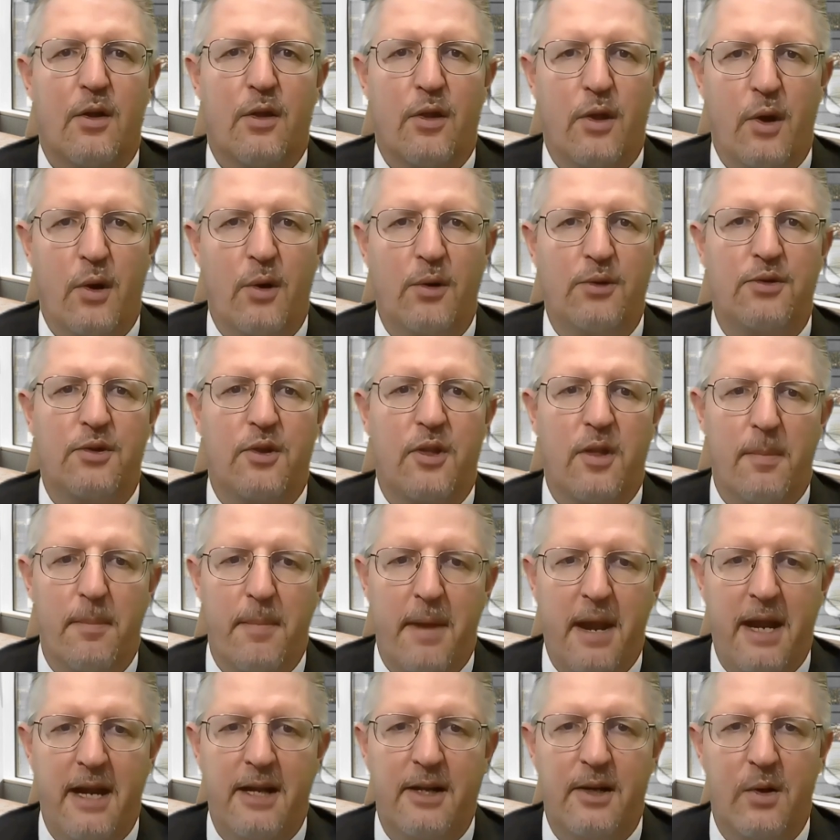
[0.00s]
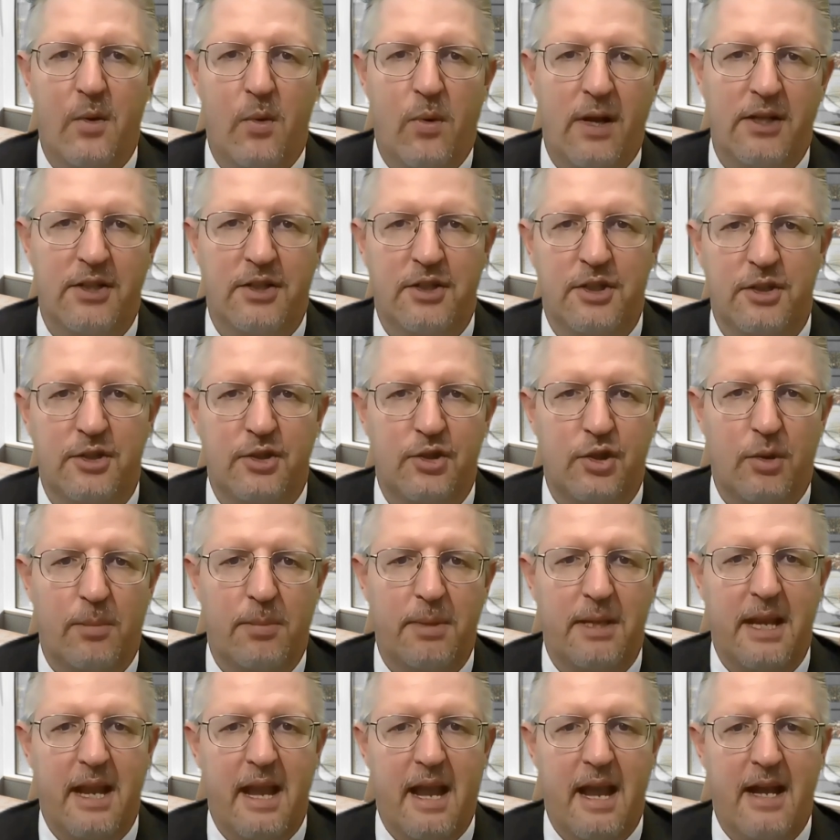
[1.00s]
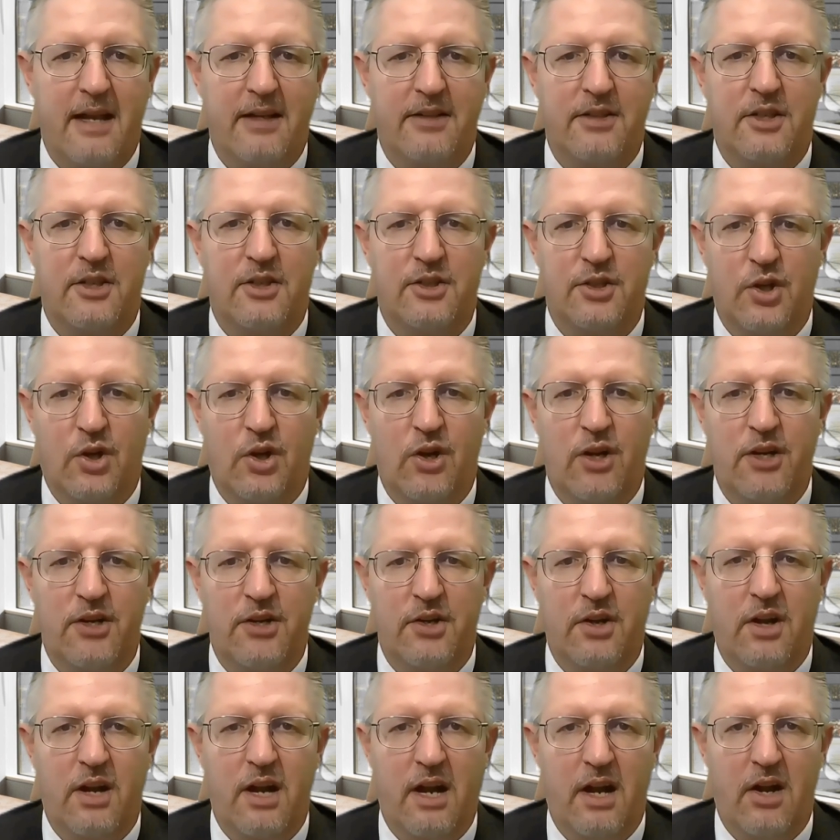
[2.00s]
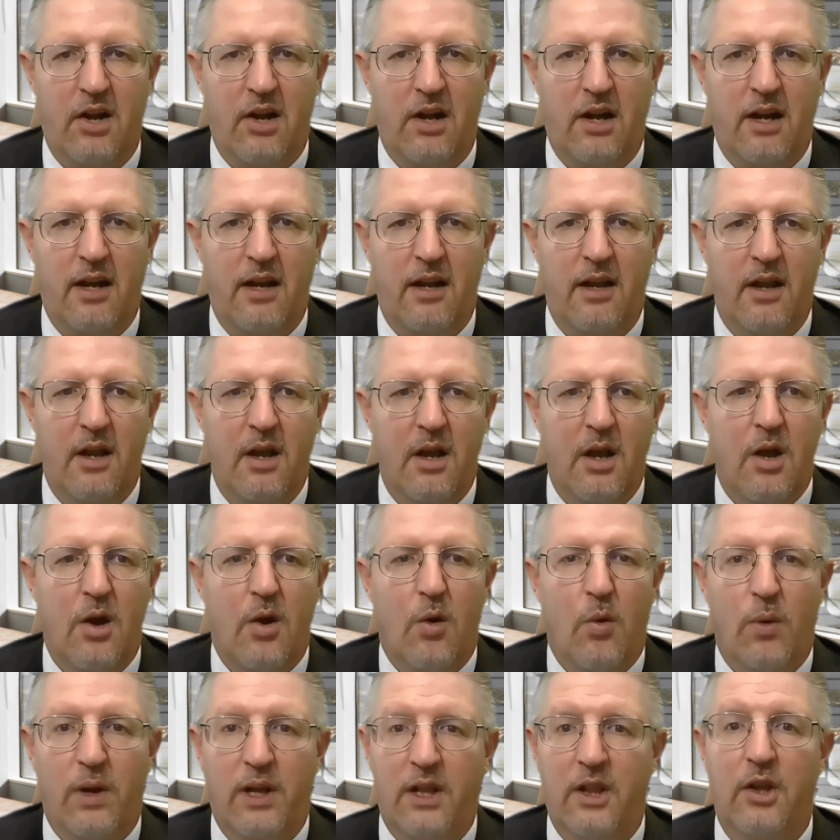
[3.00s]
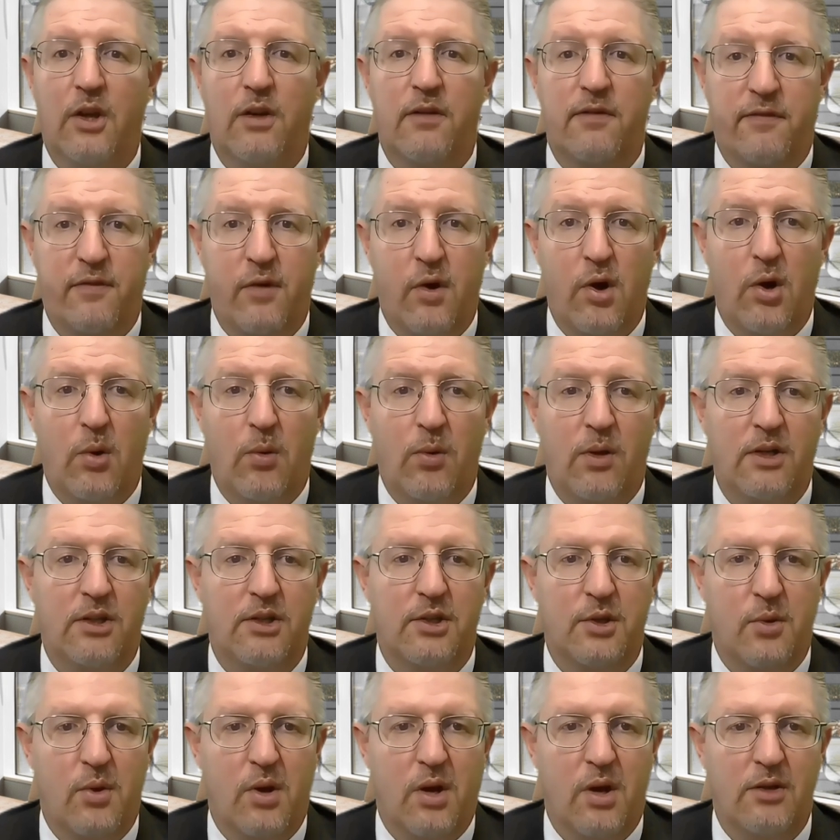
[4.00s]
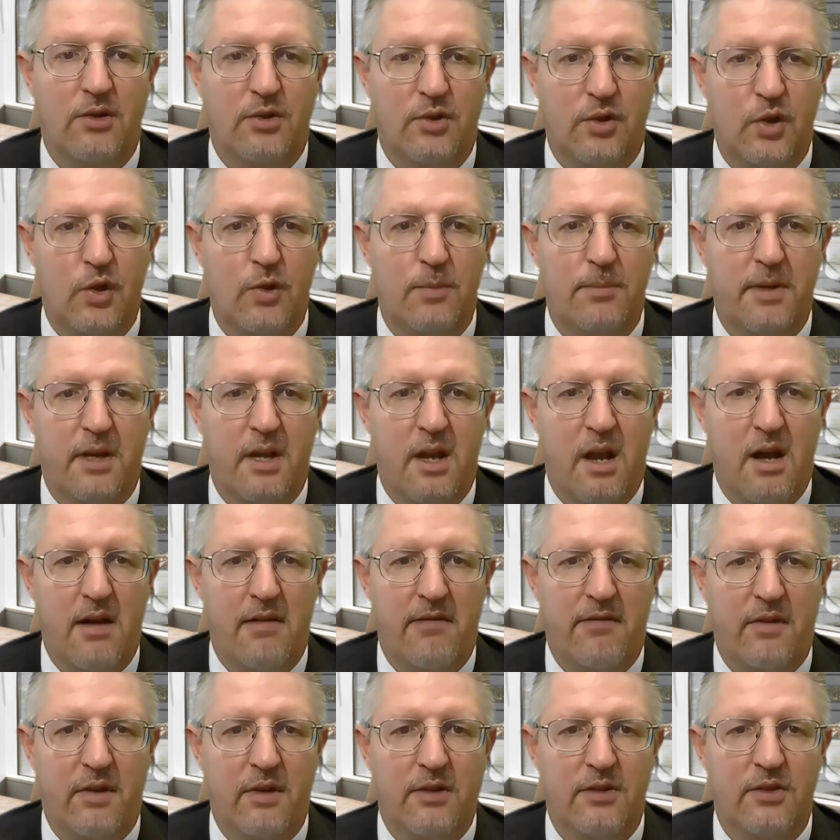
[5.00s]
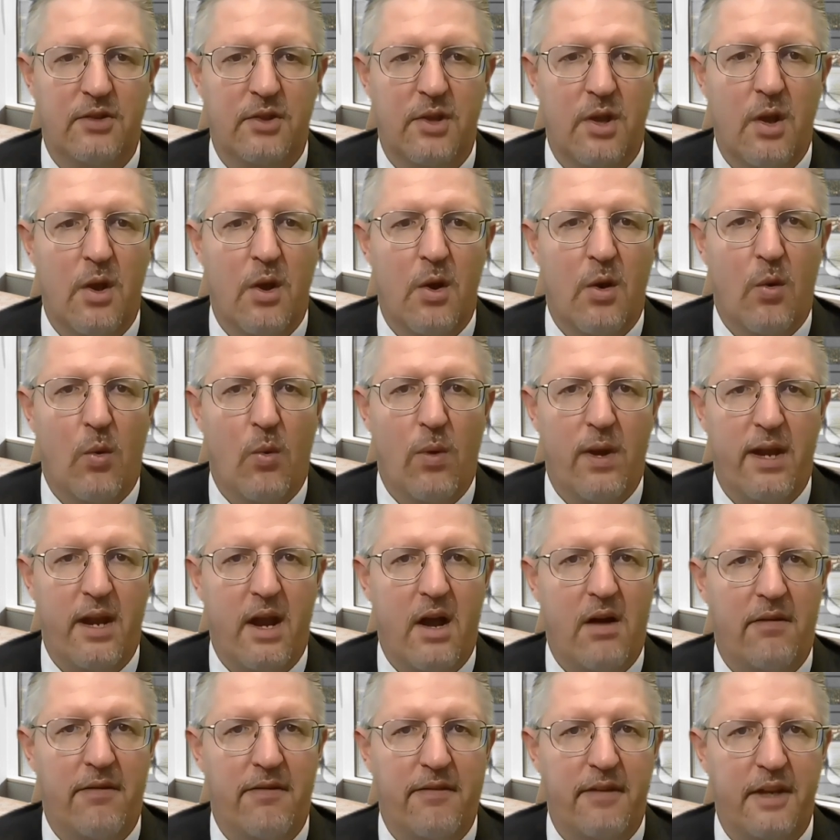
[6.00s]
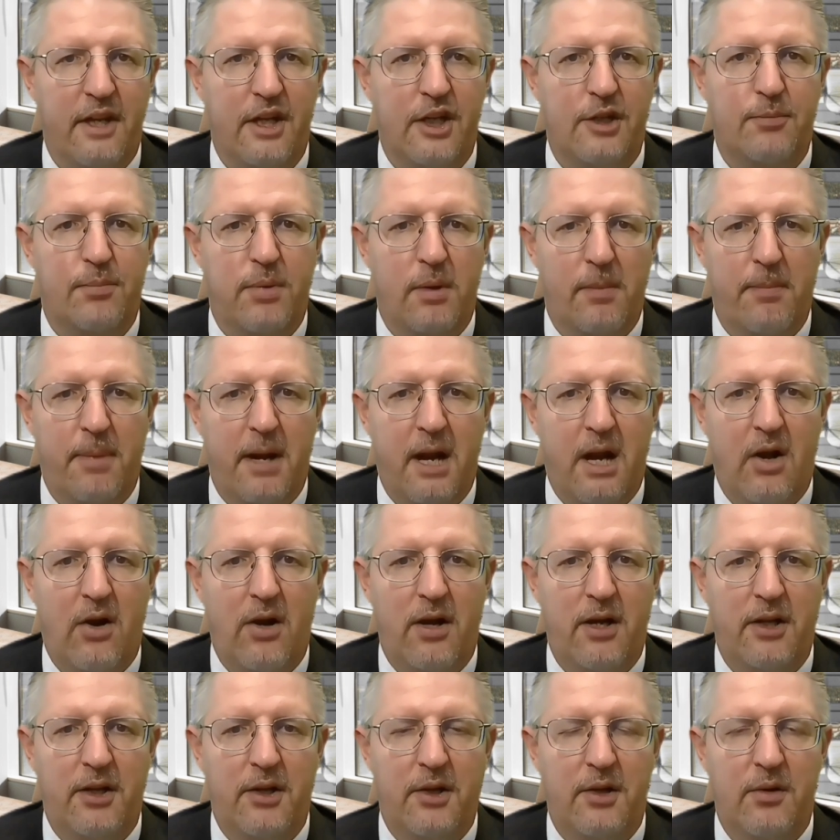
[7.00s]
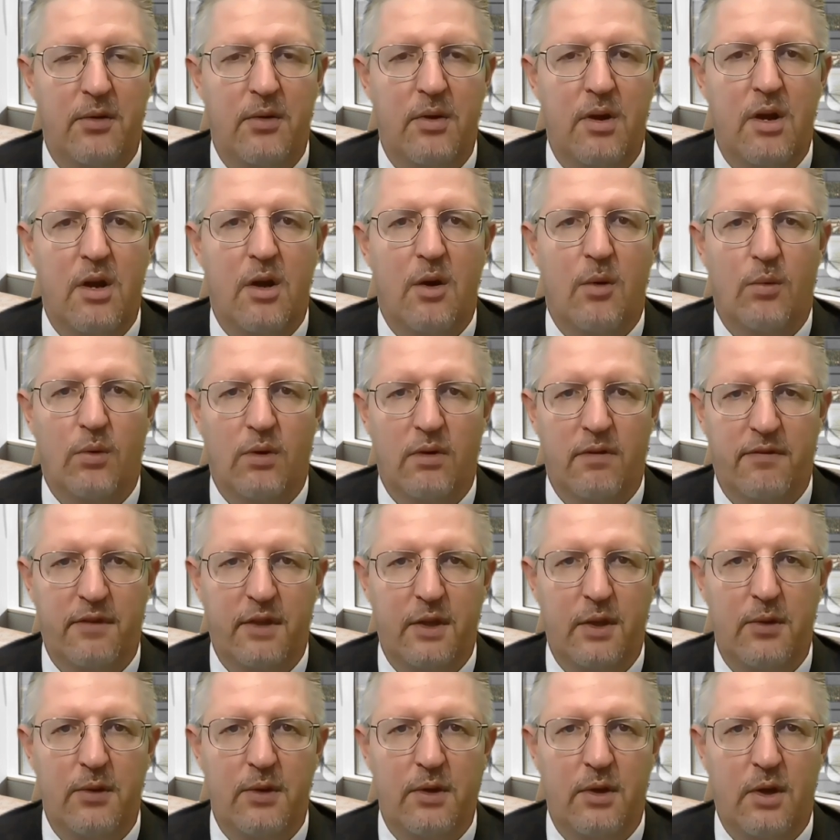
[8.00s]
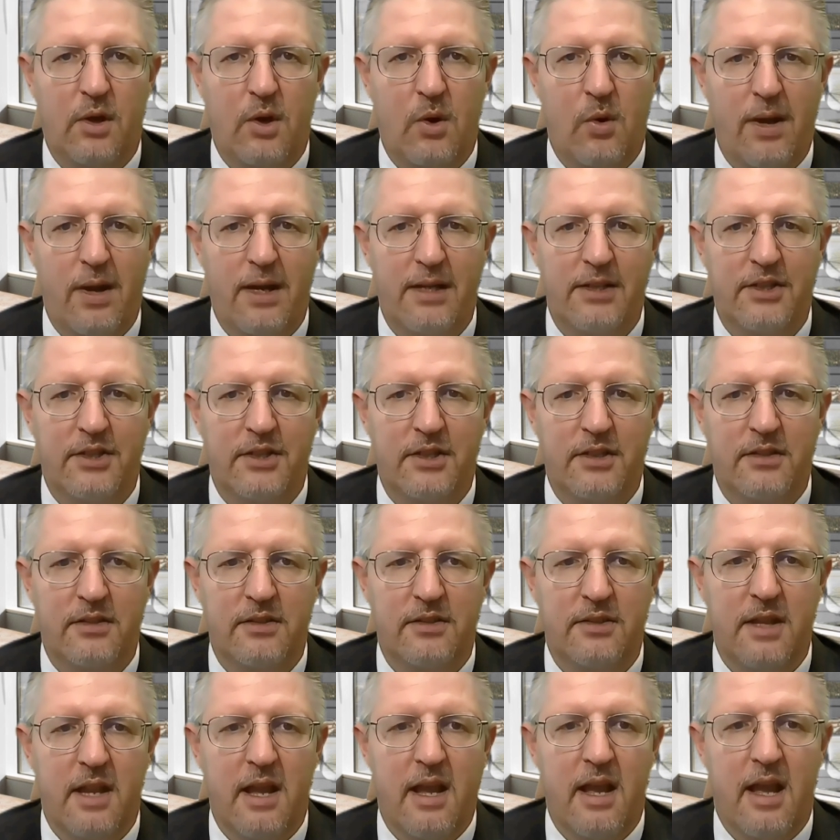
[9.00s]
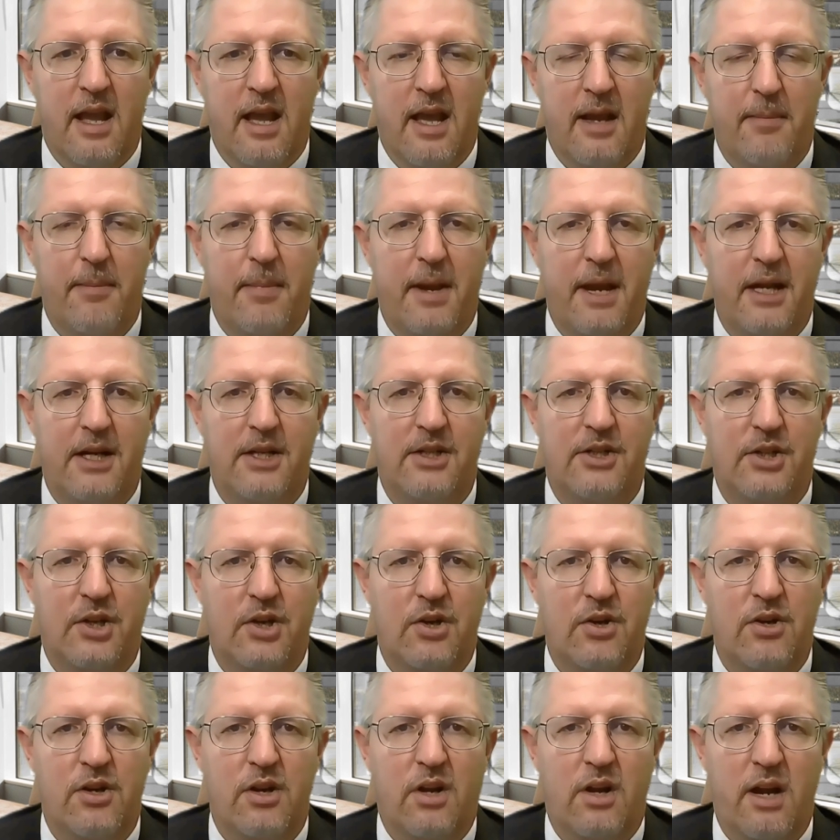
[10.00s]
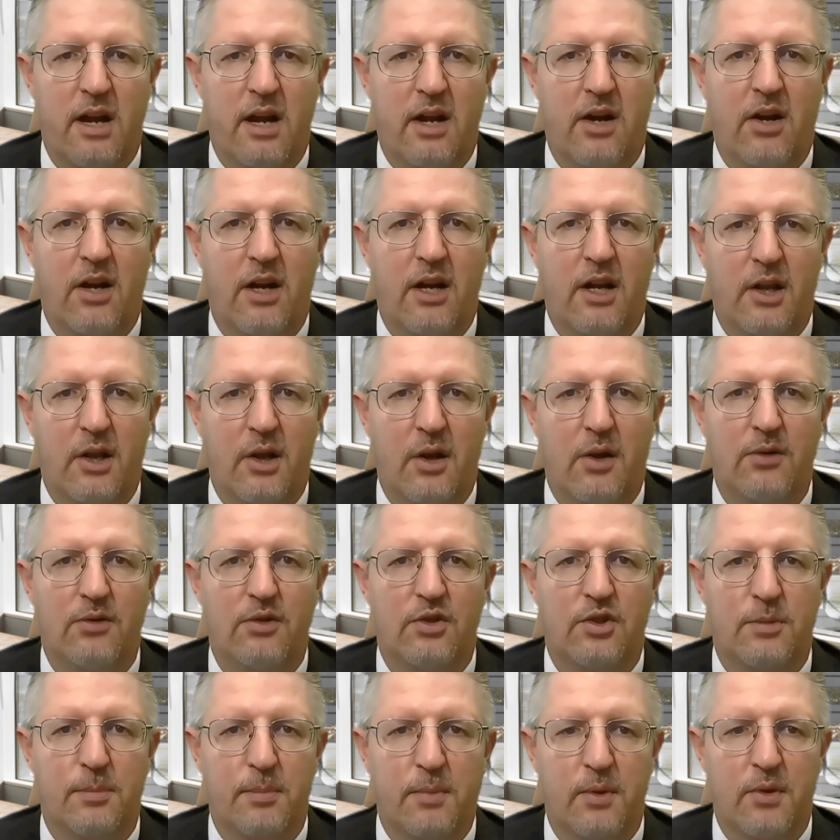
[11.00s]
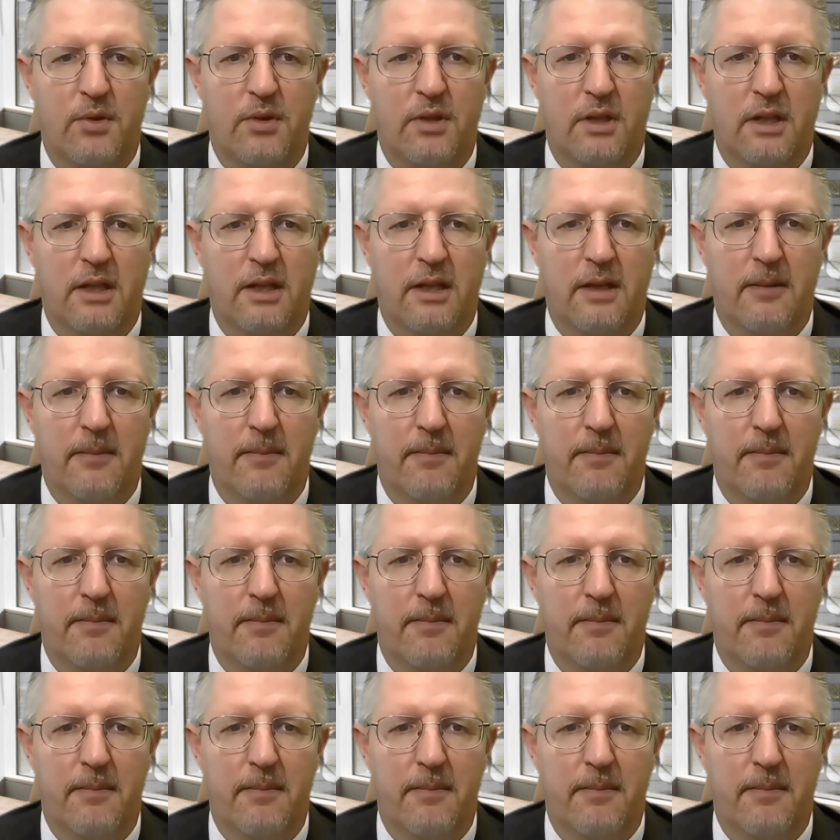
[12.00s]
Those are the main questions you'll be asked during your hearing. We look forward to our Zoom conference when I'll finish preparing you, review your questions, and make sure your hearing goes smoothly.